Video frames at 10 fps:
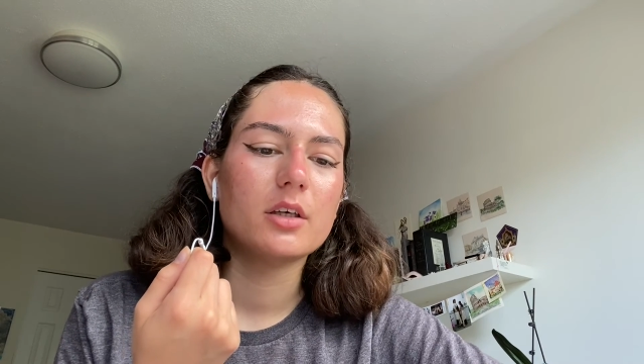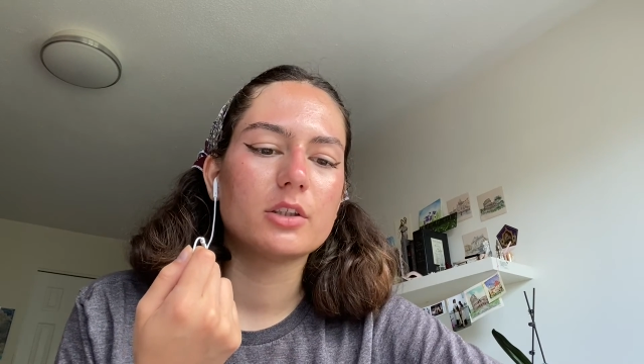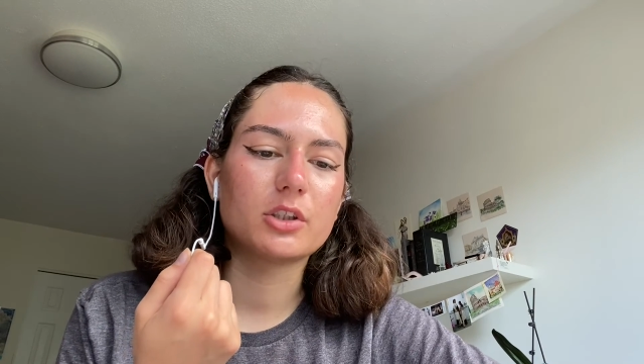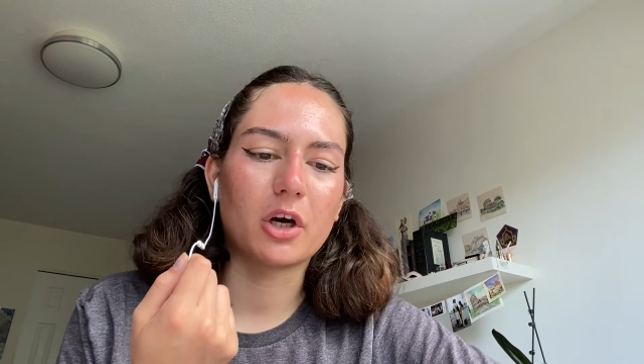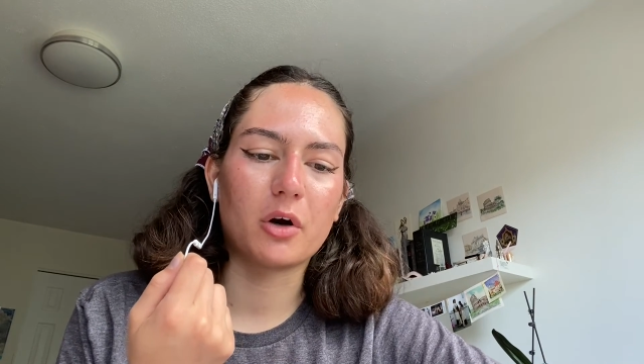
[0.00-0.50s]

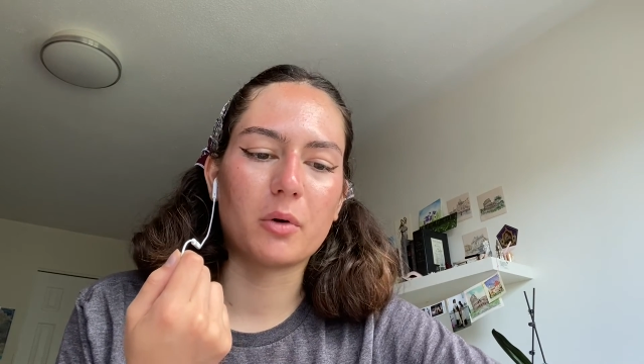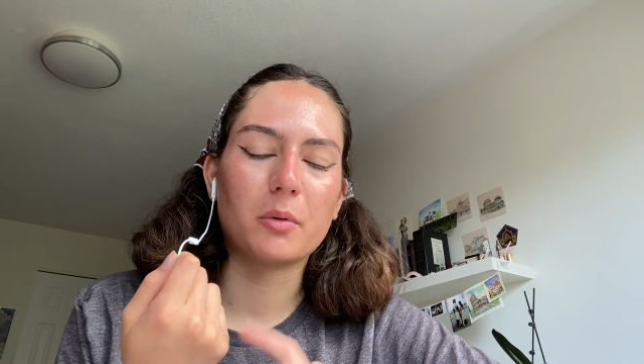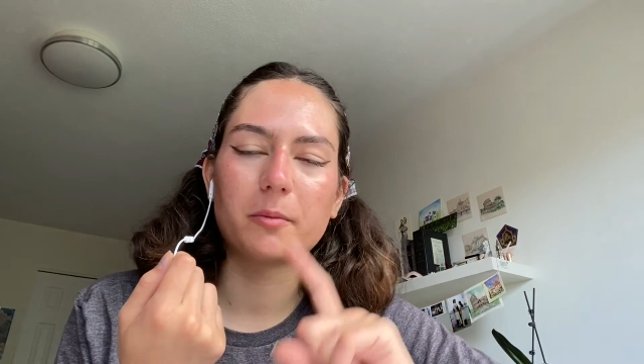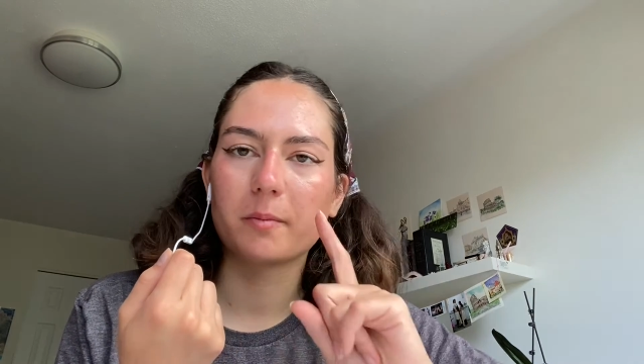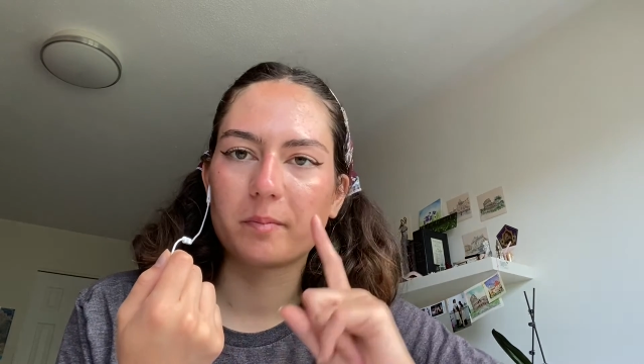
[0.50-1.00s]

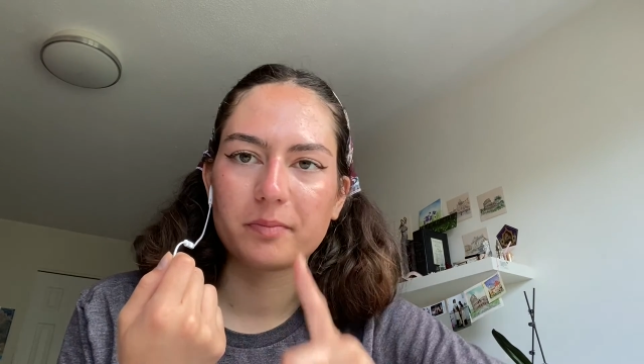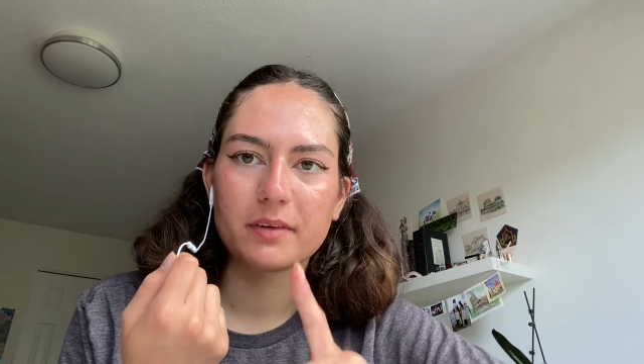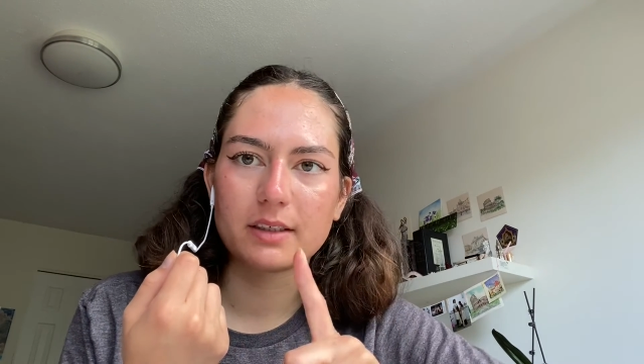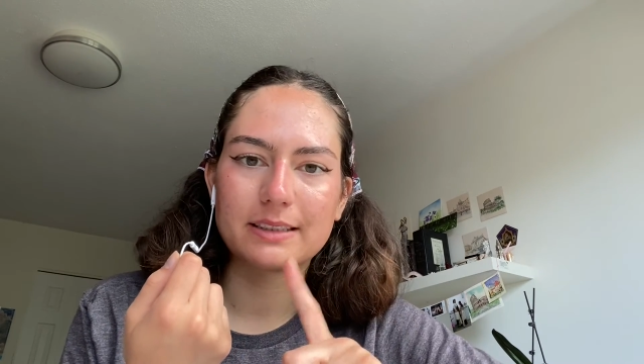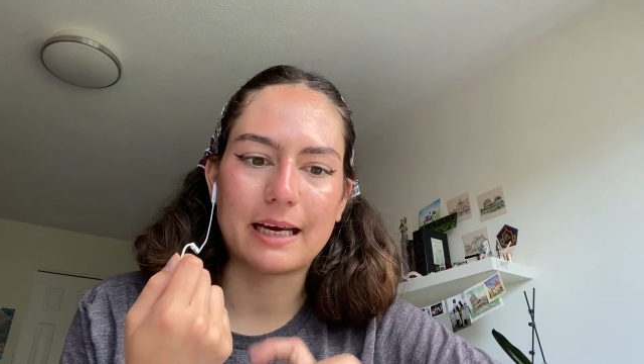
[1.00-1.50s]
So
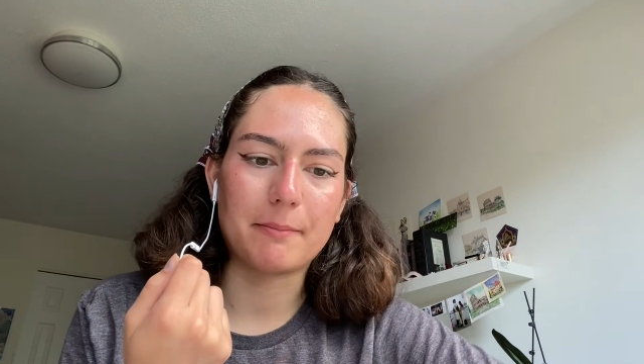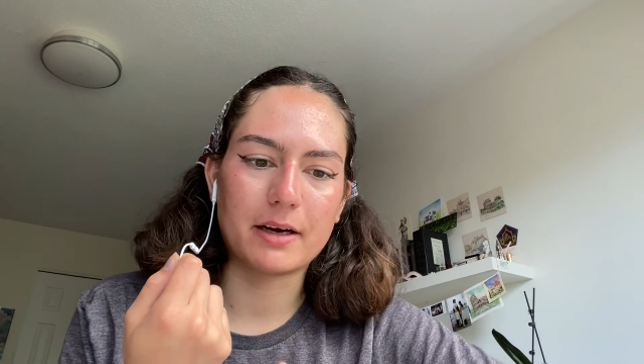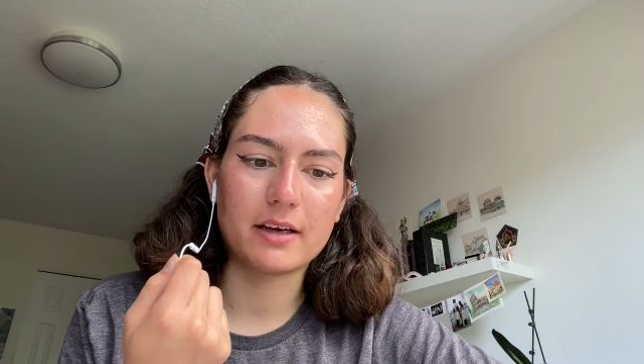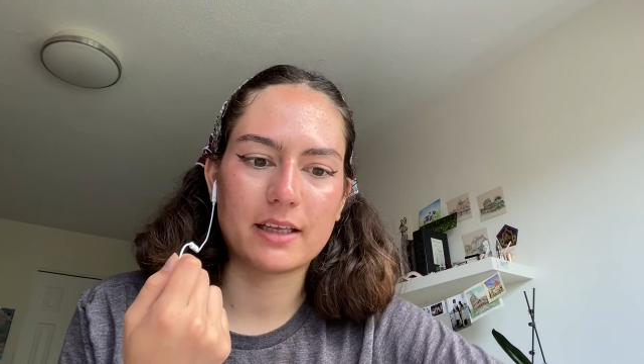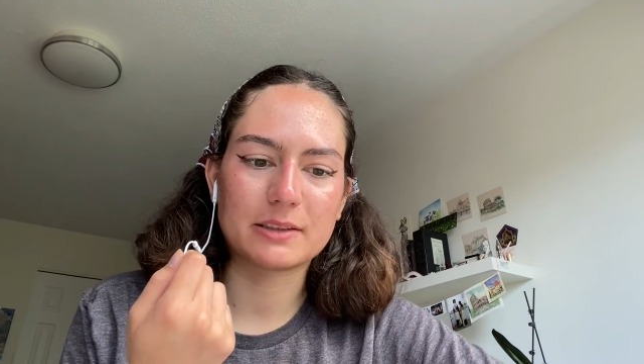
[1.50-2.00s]

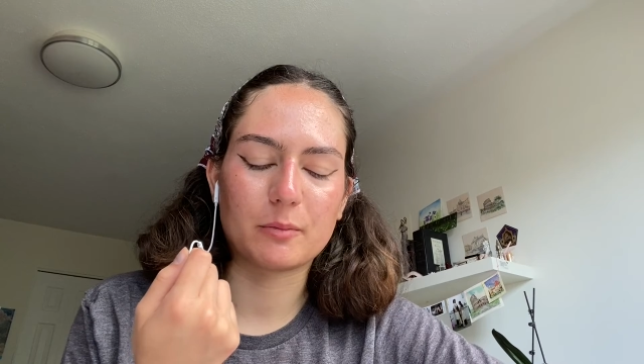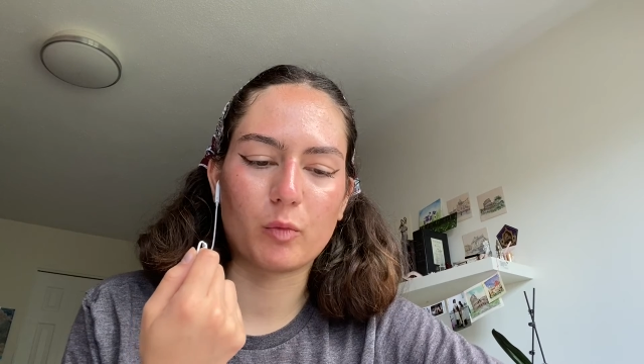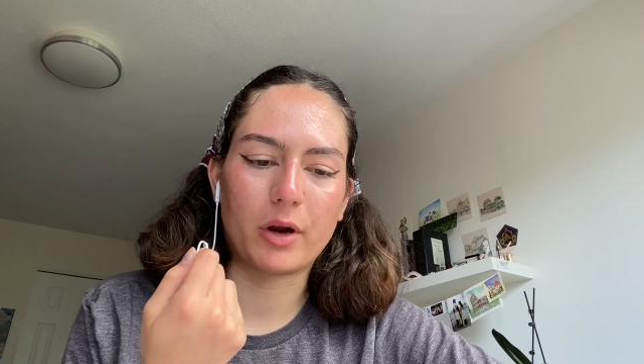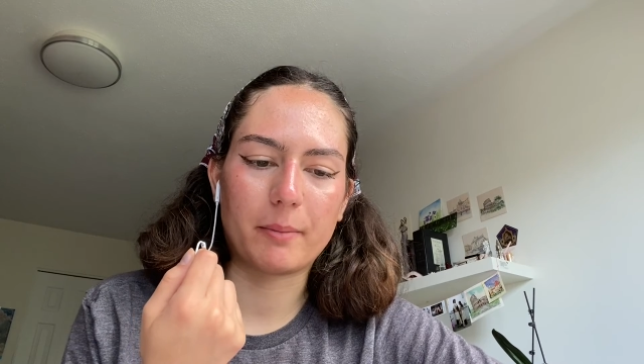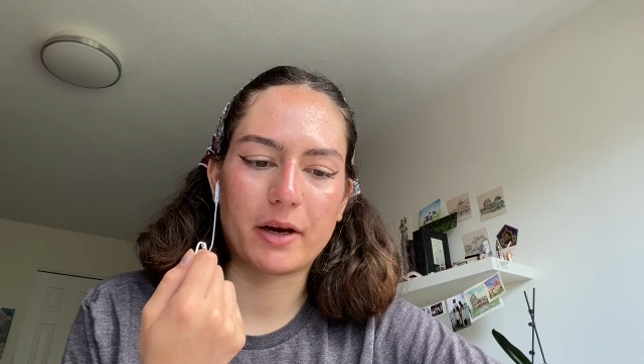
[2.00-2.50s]
stamina, that's
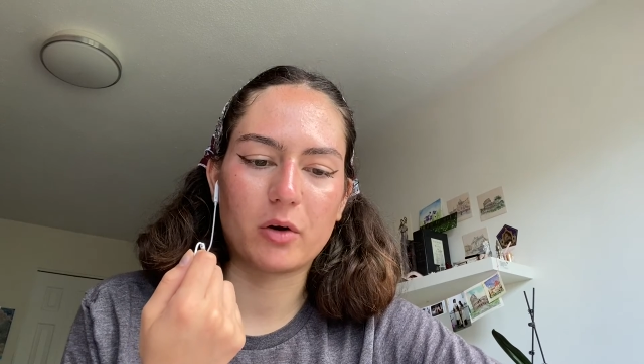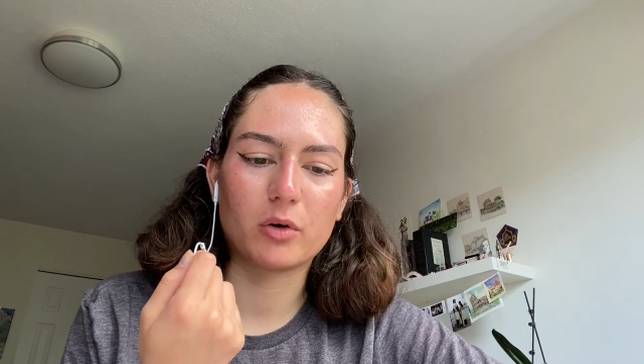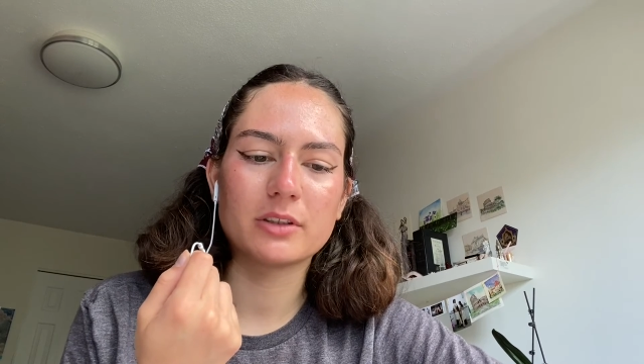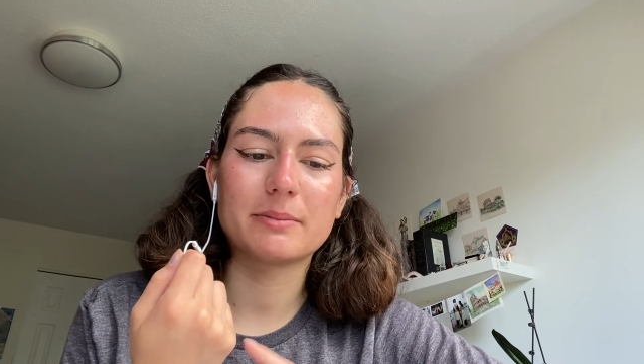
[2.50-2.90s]
one of my goals.